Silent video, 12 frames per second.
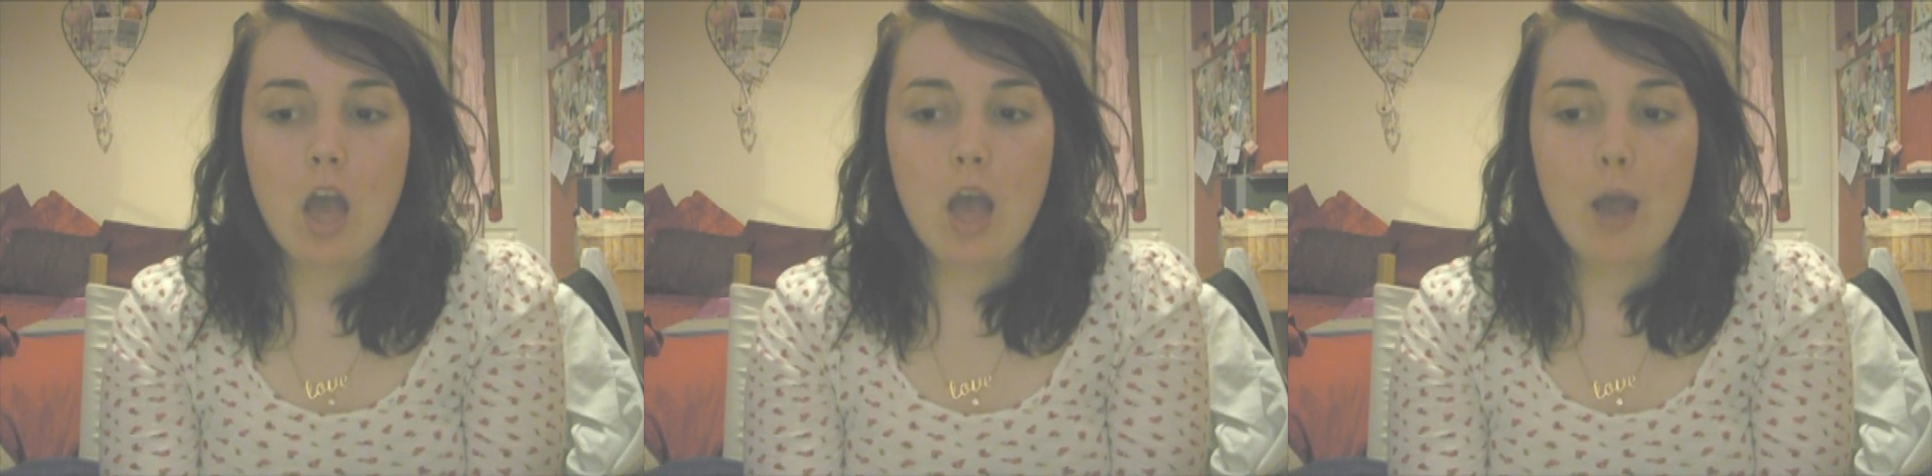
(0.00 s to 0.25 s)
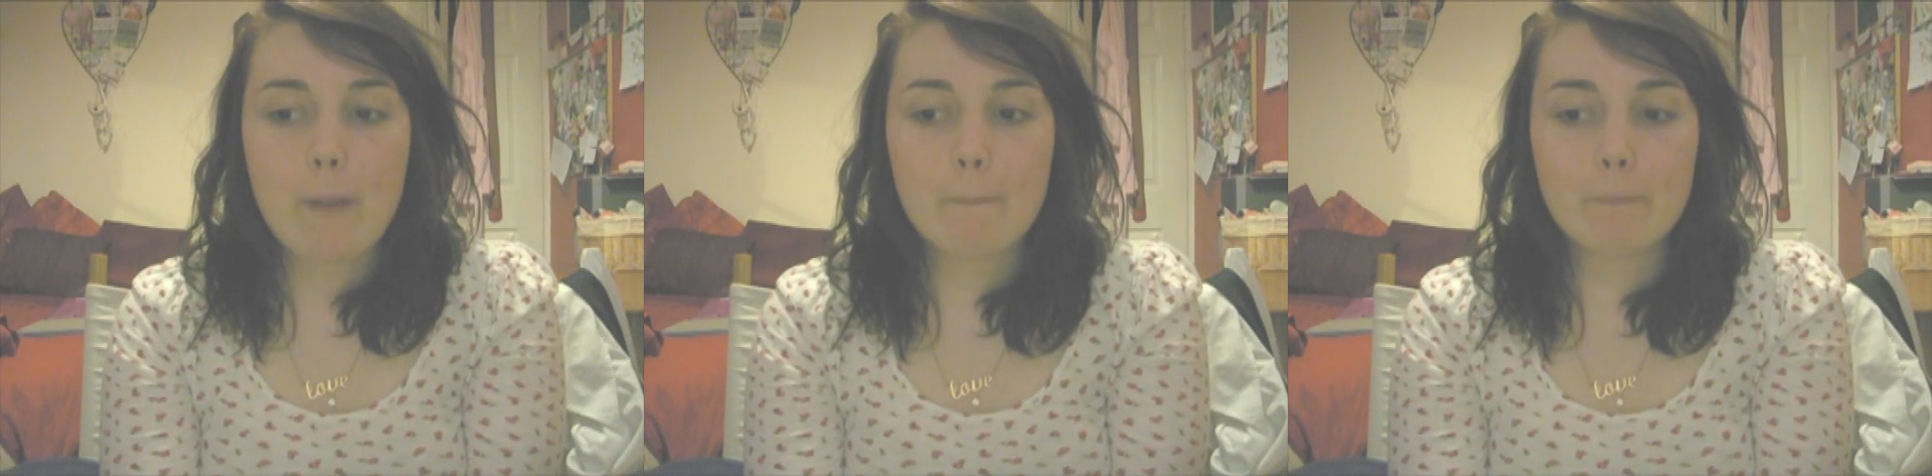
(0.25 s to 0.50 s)

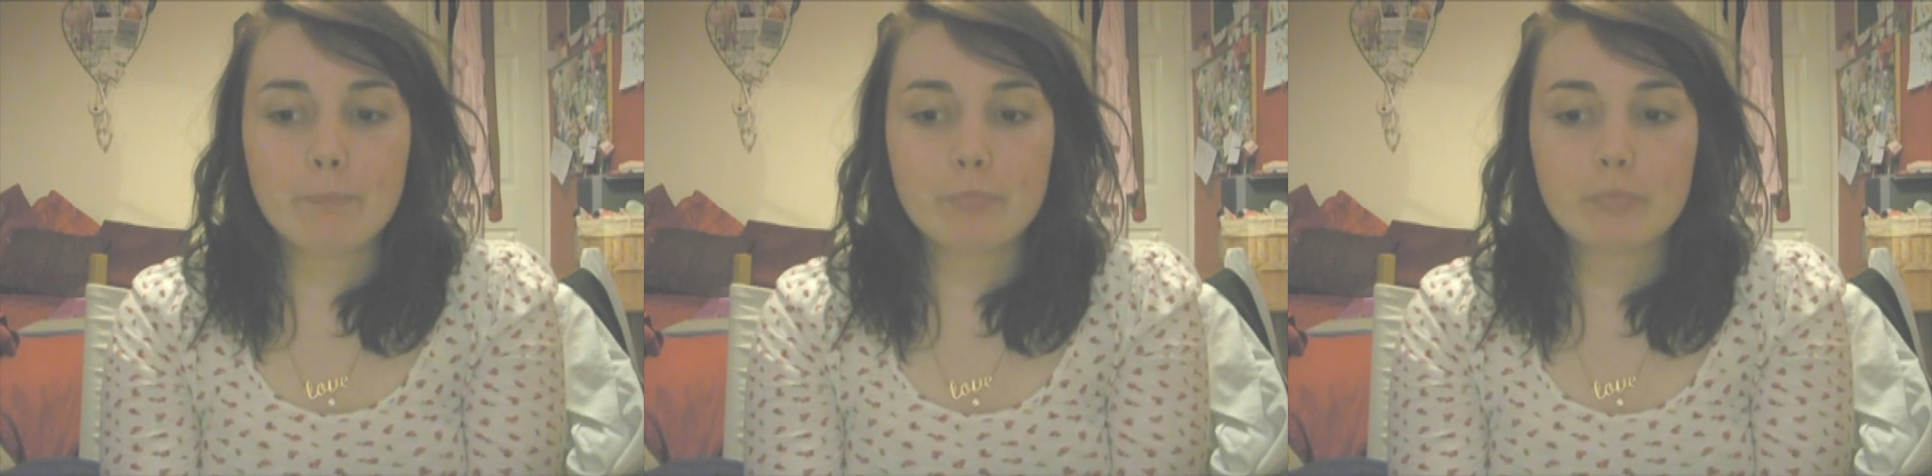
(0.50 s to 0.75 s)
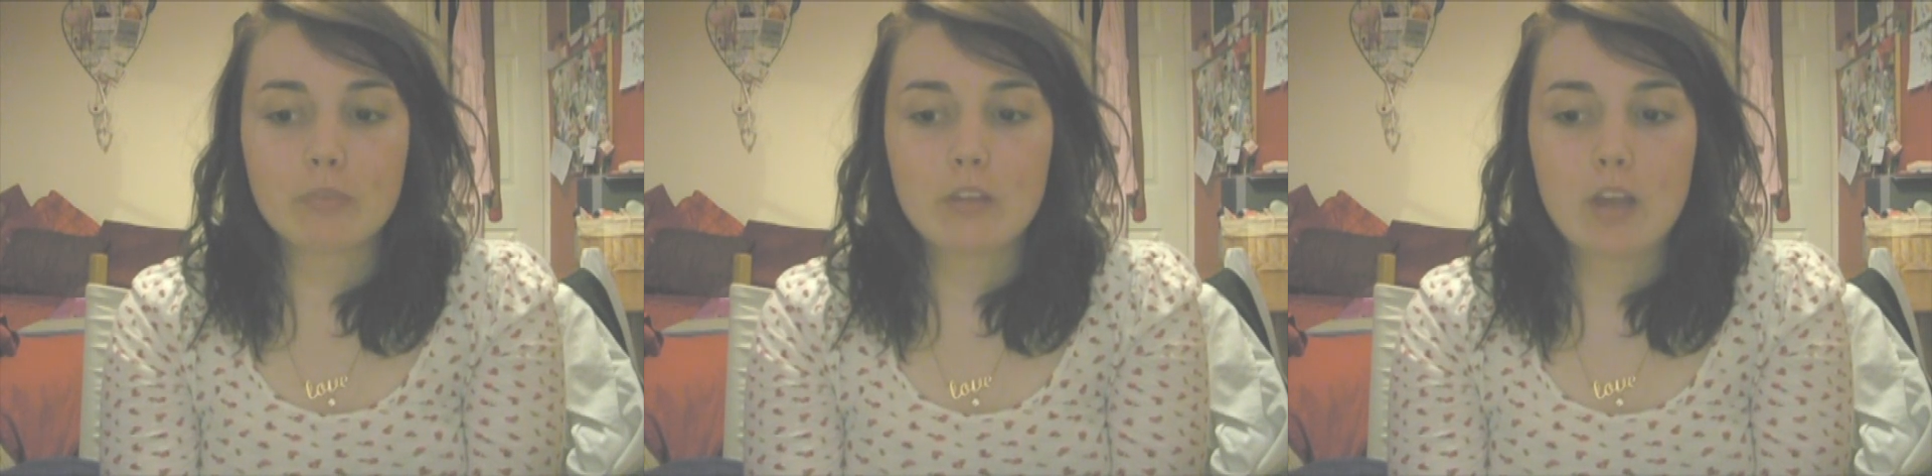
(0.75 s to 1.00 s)

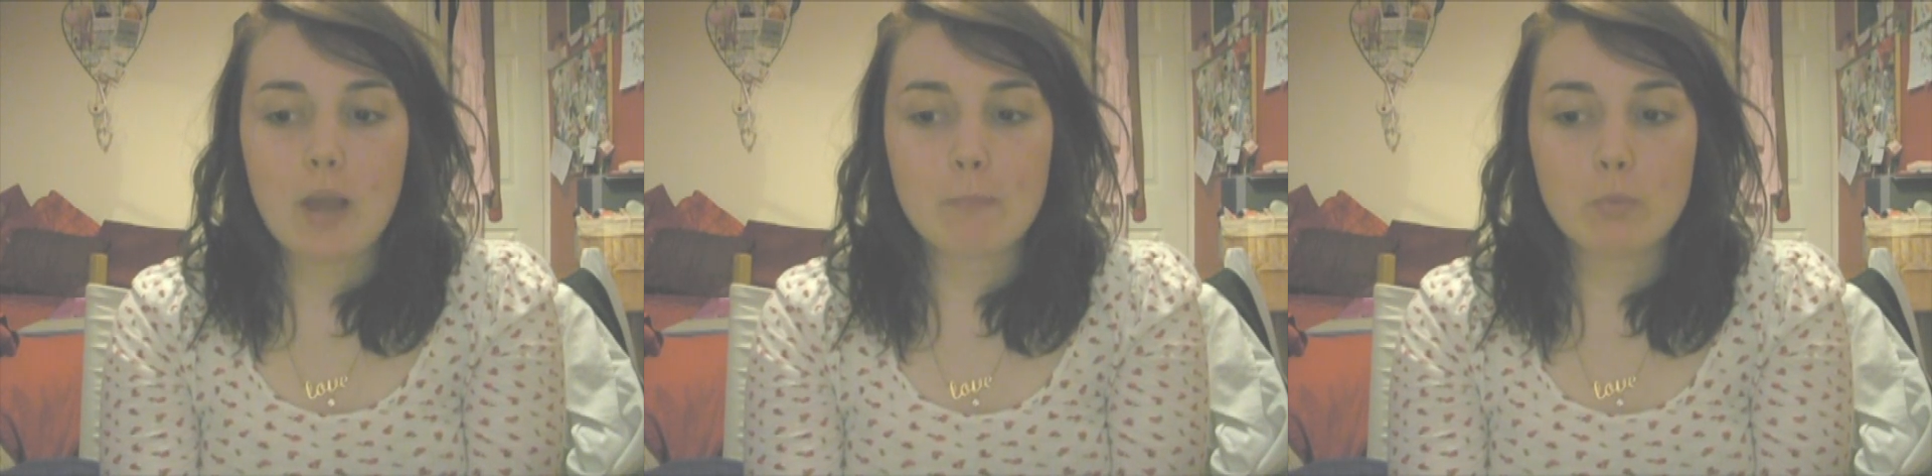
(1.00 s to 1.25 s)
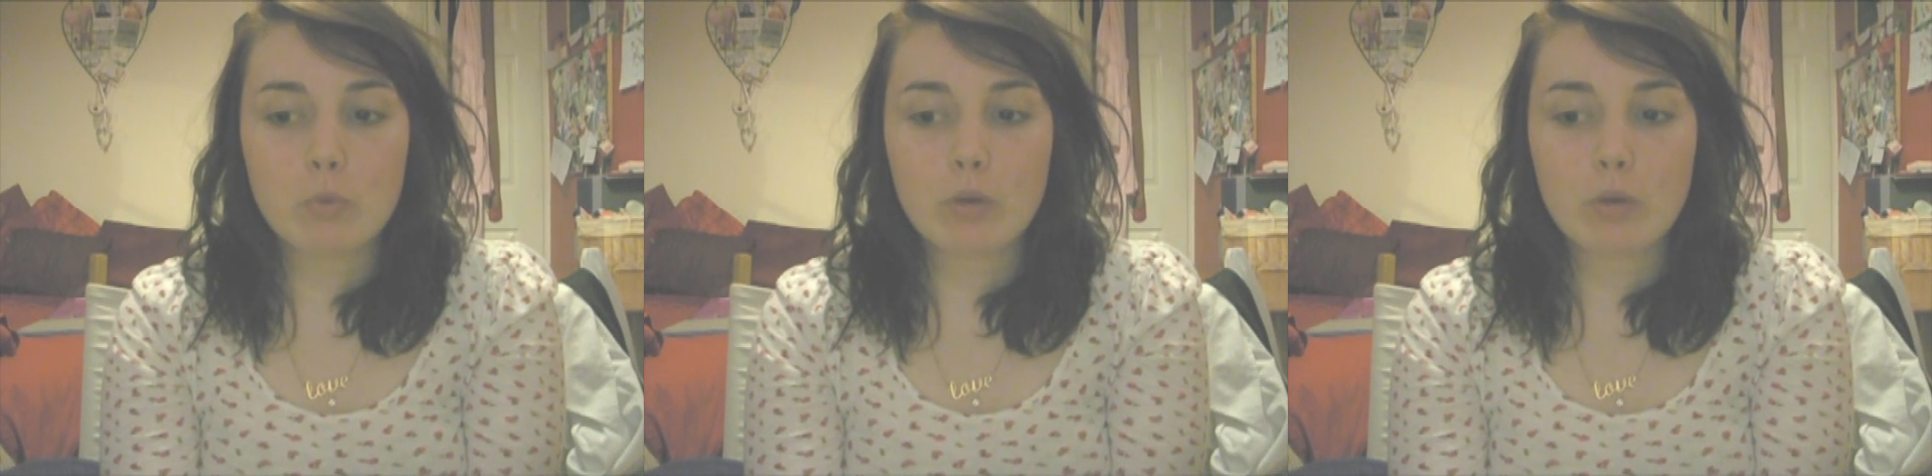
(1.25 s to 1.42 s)
and